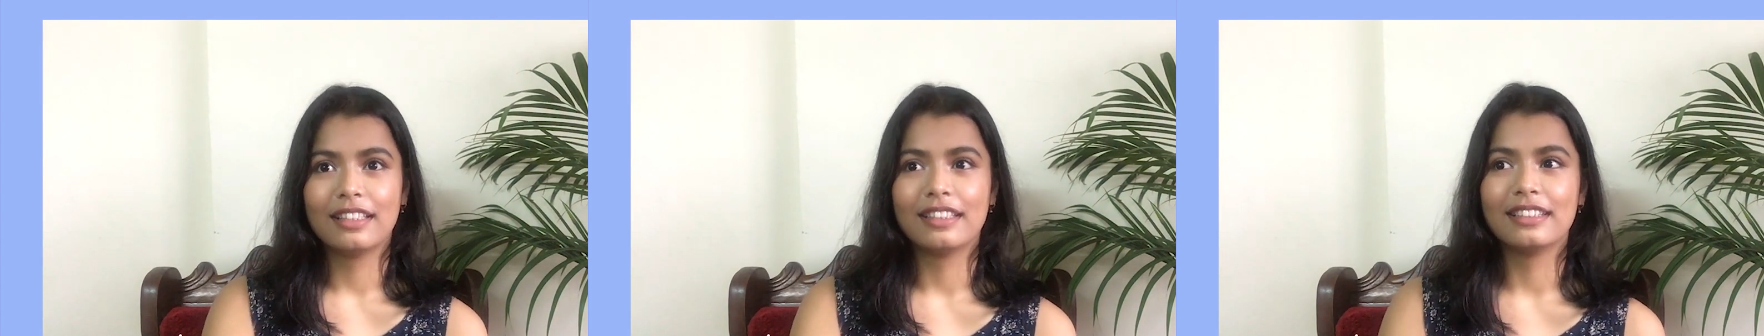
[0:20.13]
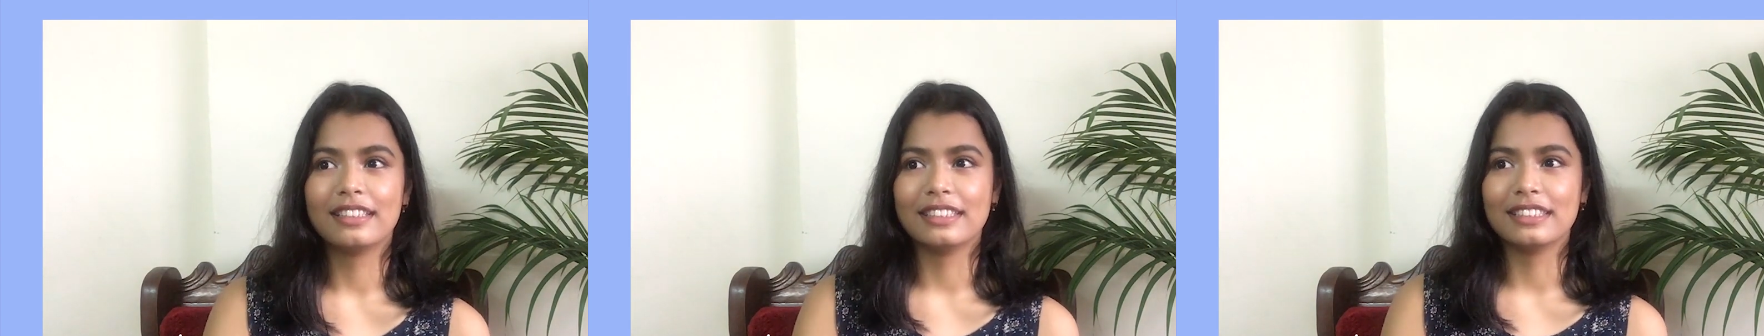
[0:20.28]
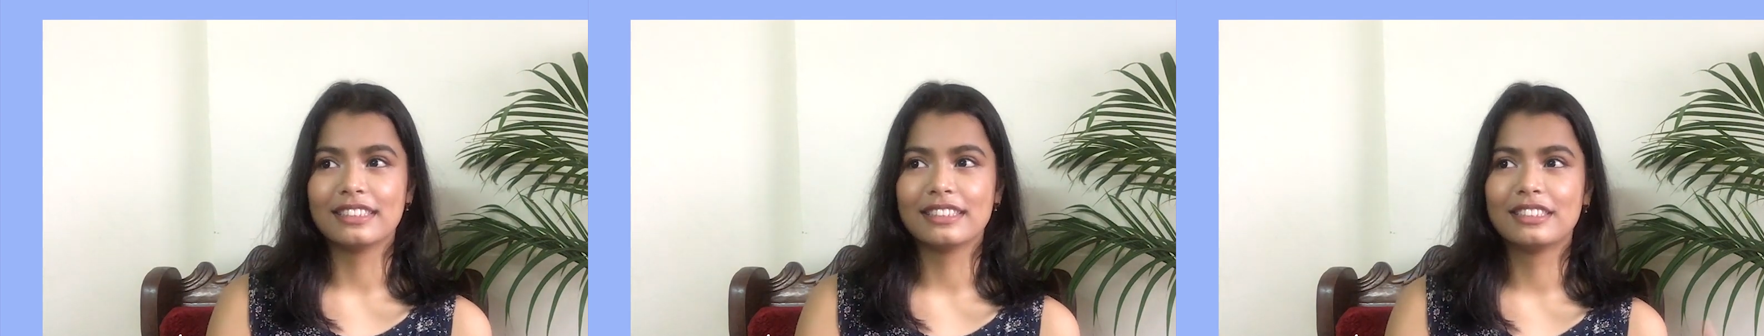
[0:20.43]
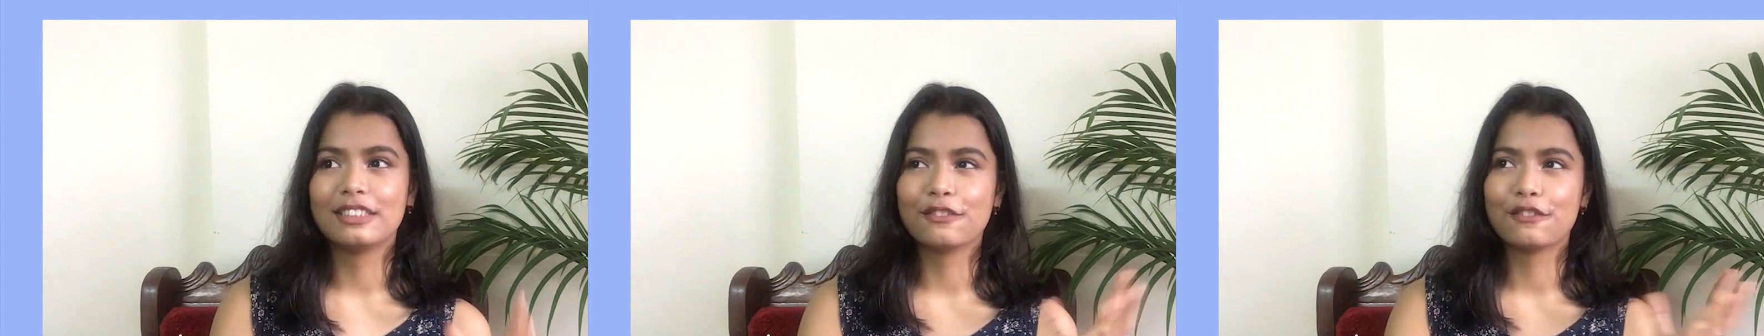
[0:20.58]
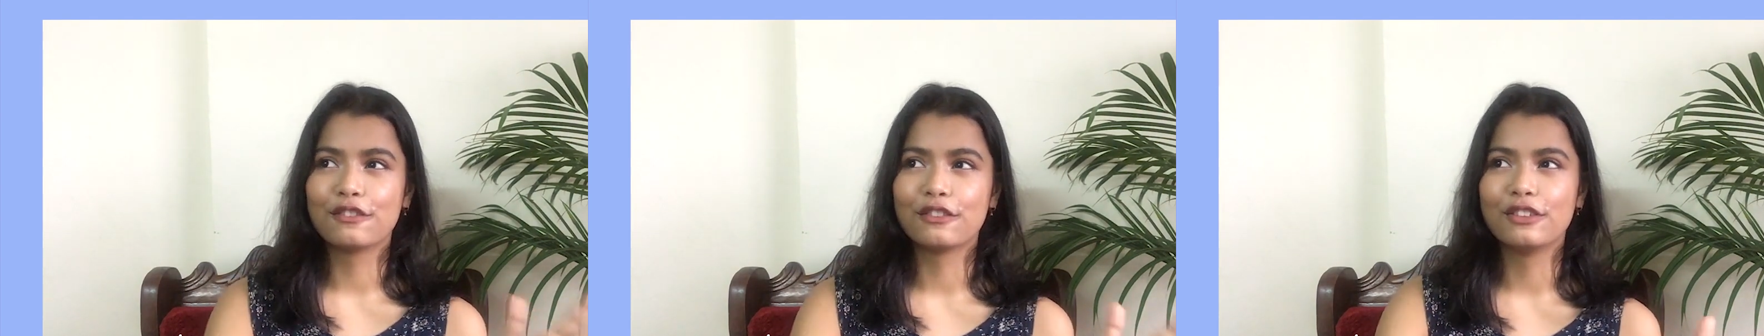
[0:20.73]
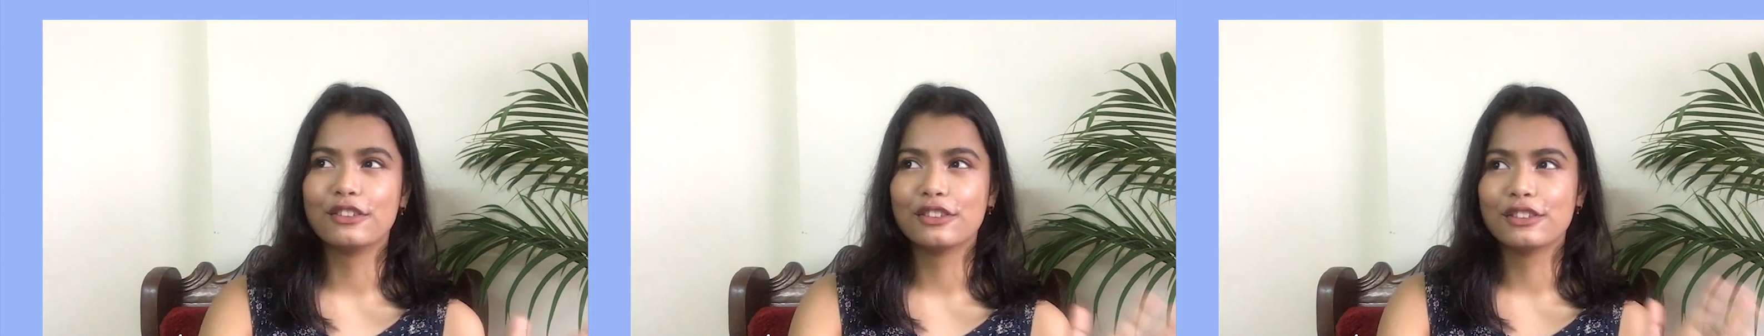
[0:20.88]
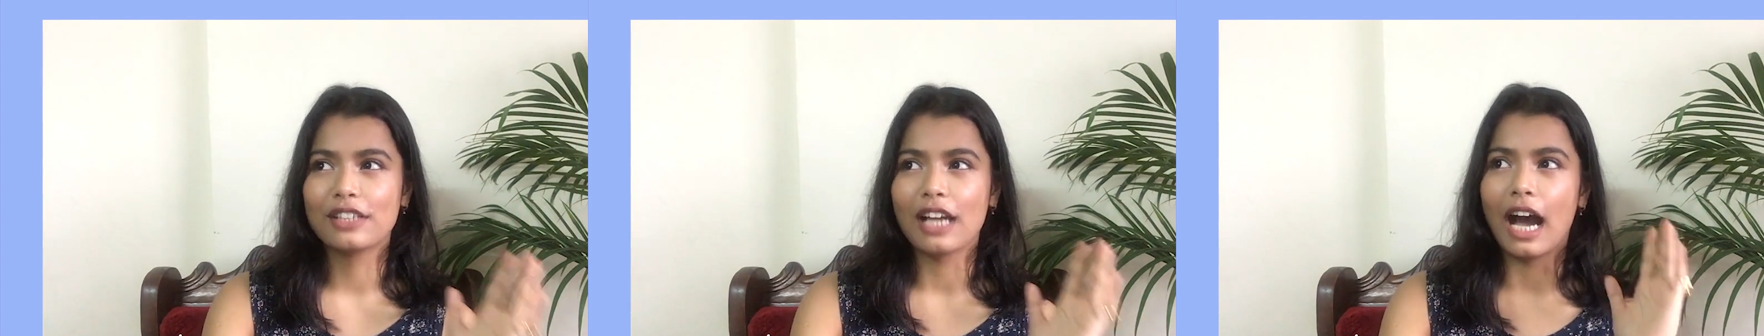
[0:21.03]
these
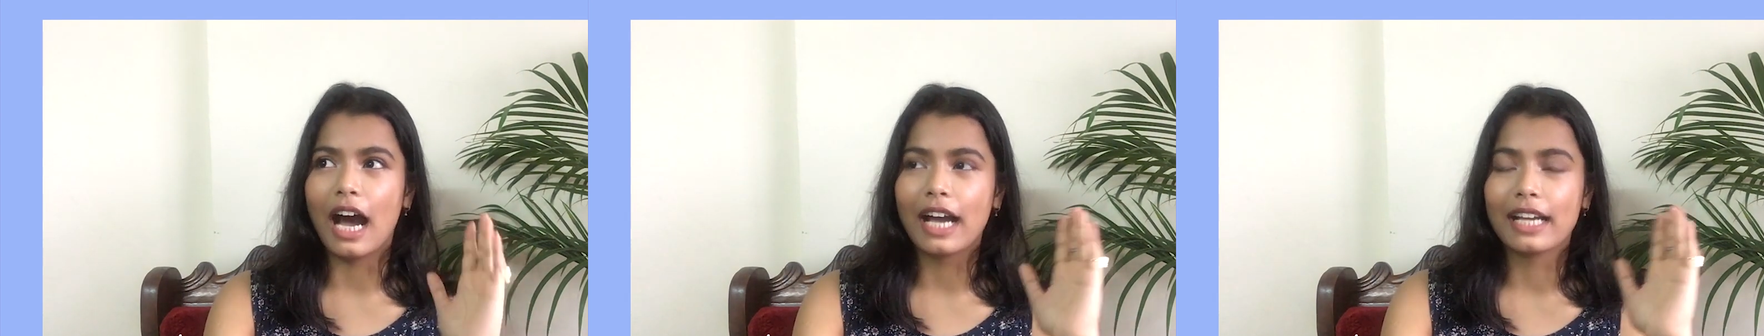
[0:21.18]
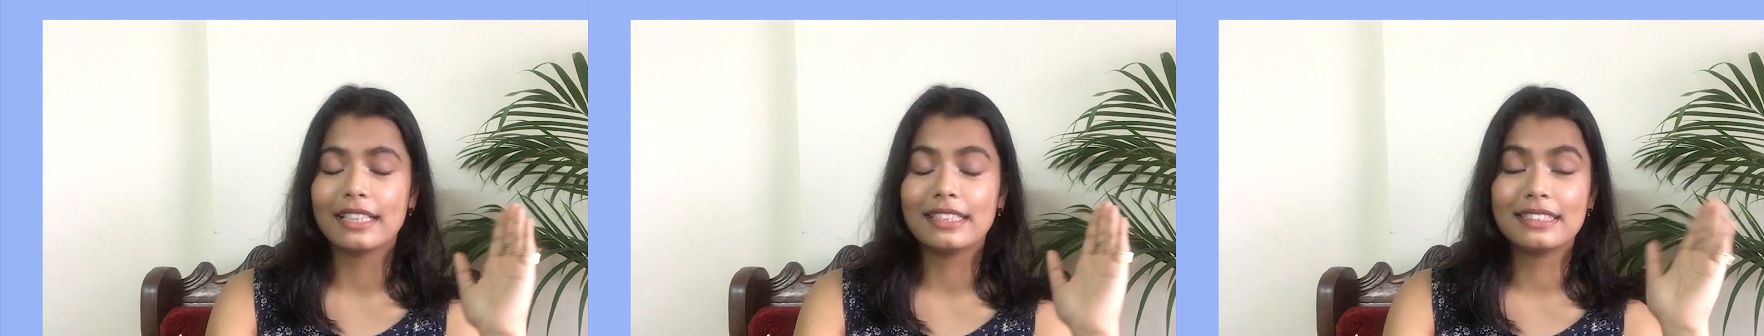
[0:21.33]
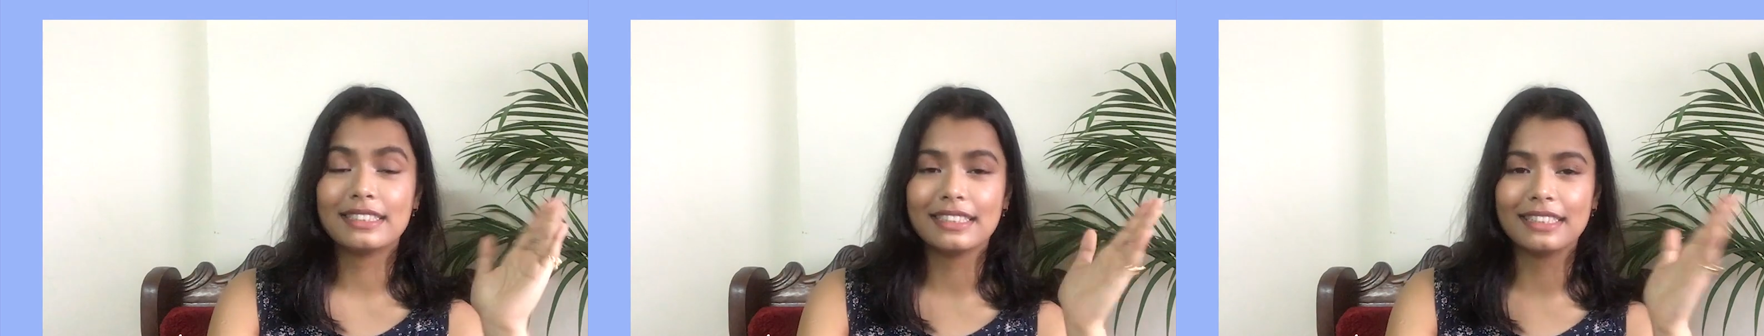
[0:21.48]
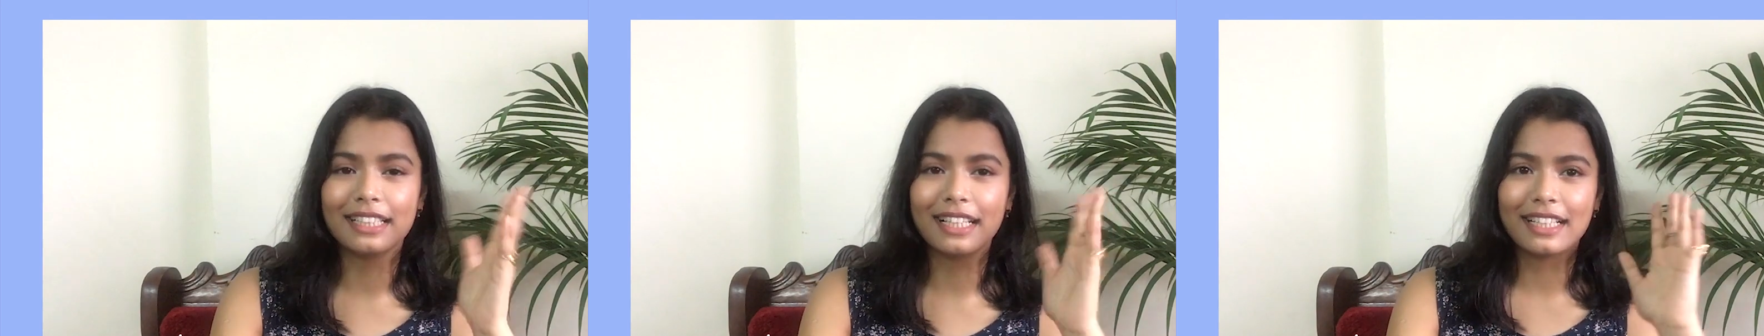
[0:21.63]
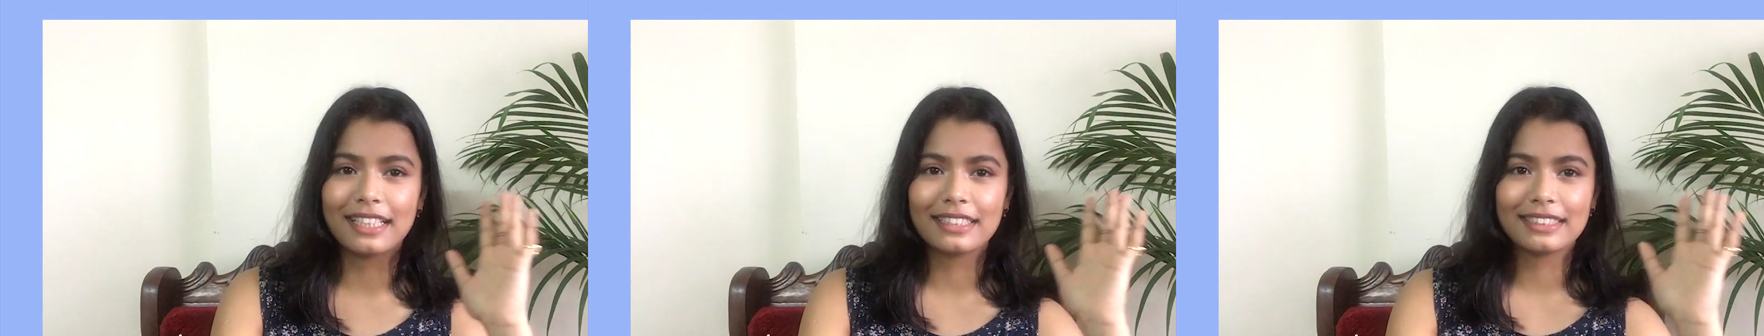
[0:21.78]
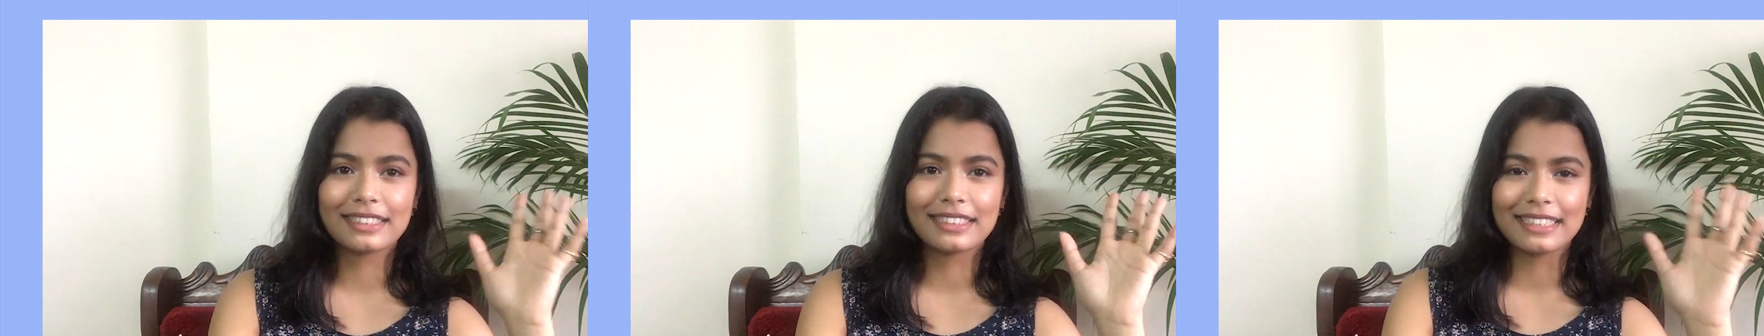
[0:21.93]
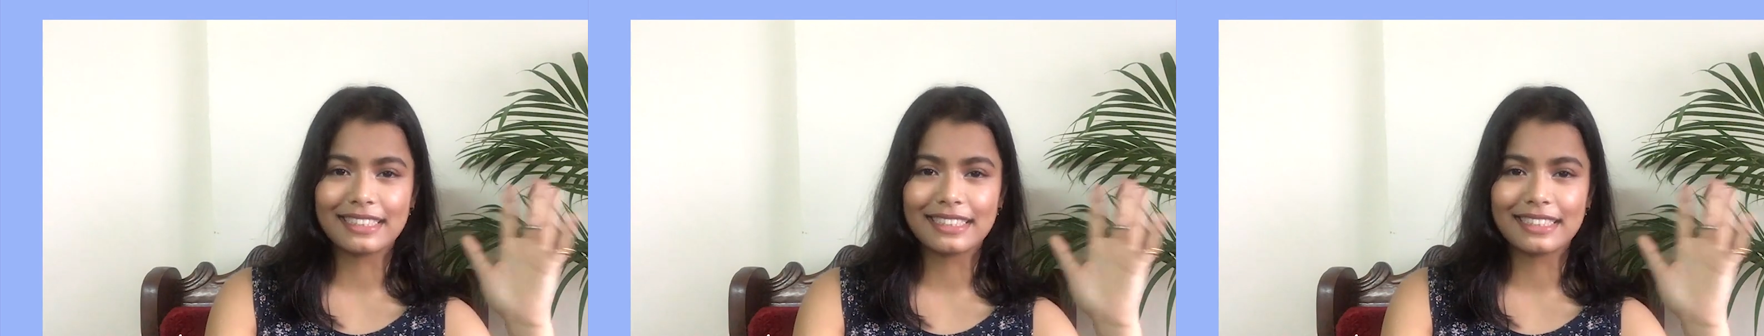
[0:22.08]
different ideas